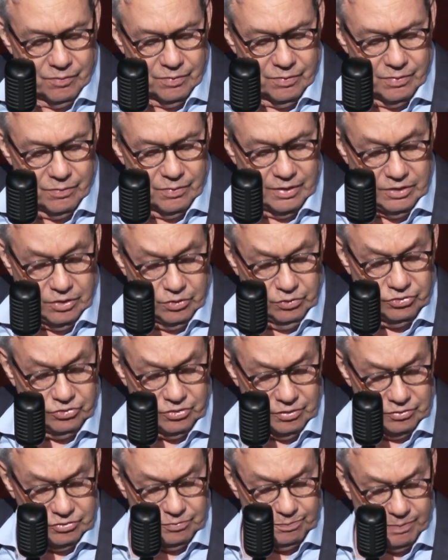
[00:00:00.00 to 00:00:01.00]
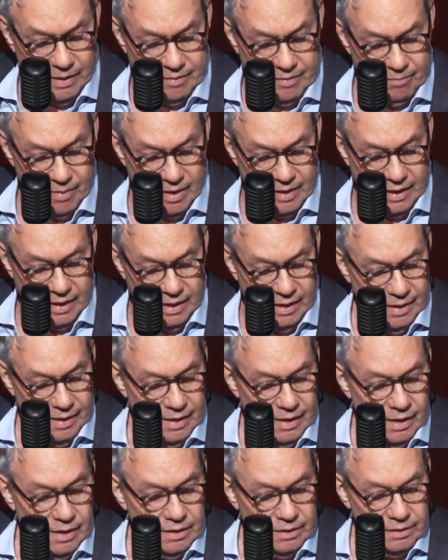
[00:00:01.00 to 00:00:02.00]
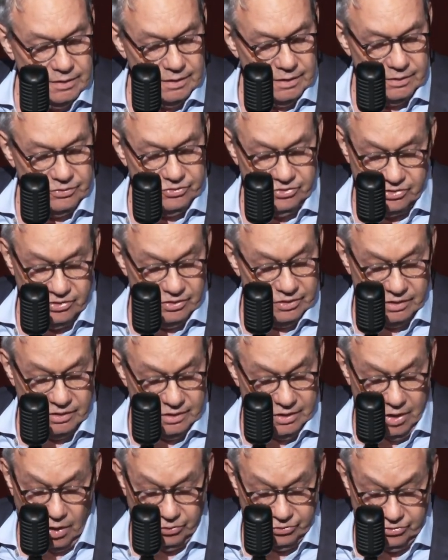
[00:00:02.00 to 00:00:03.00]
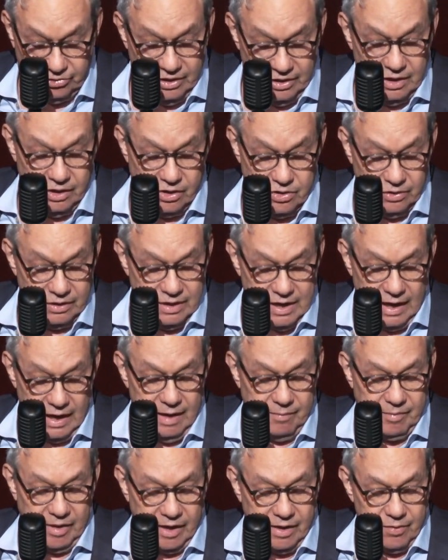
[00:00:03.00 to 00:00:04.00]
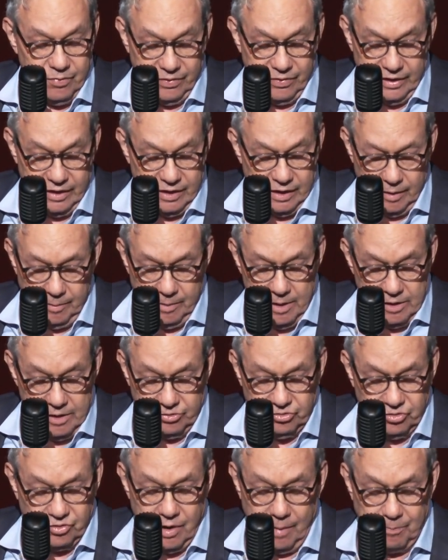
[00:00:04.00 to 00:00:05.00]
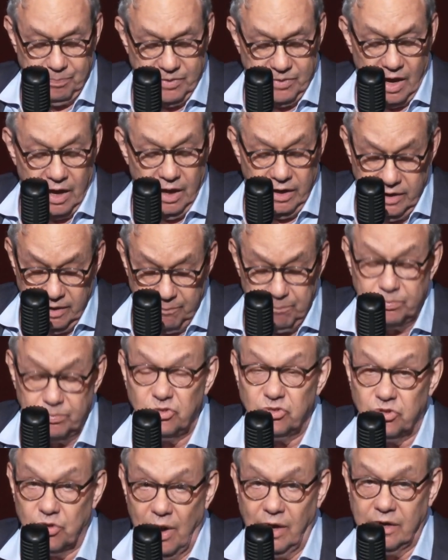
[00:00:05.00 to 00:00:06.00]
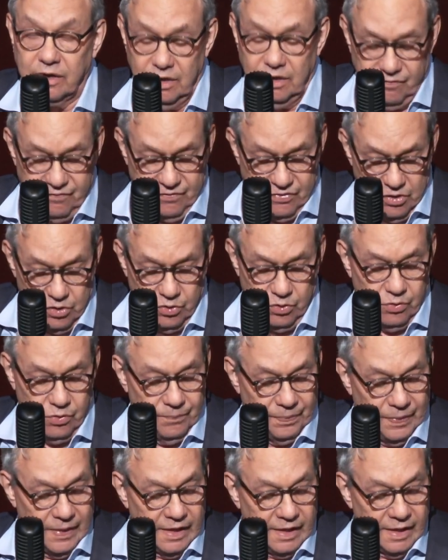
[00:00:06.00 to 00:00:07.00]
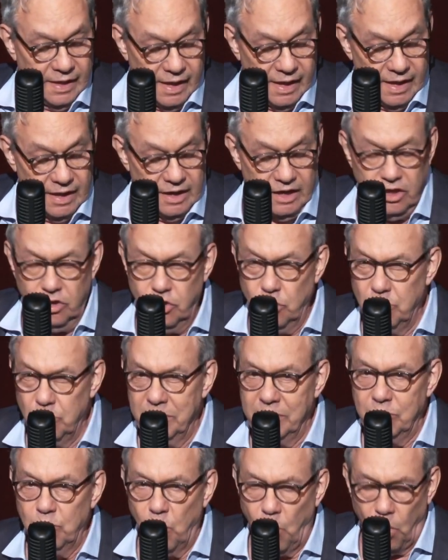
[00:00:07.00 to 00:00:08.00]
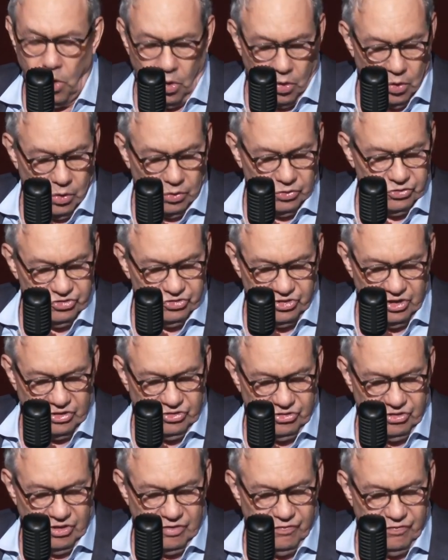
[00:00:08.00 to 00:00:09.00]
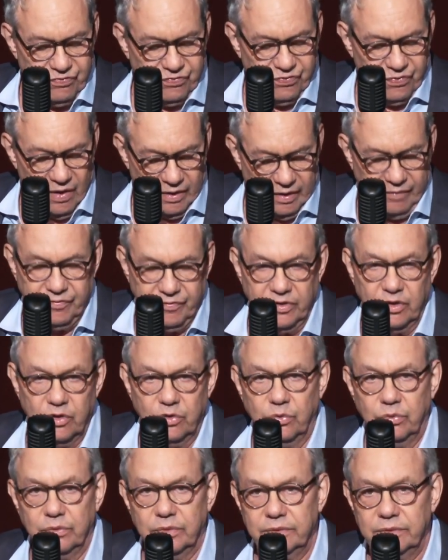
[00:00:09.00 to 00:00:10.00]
When you spend money to go see a good comic with an unobstructed view, and a human wall sits in front of you.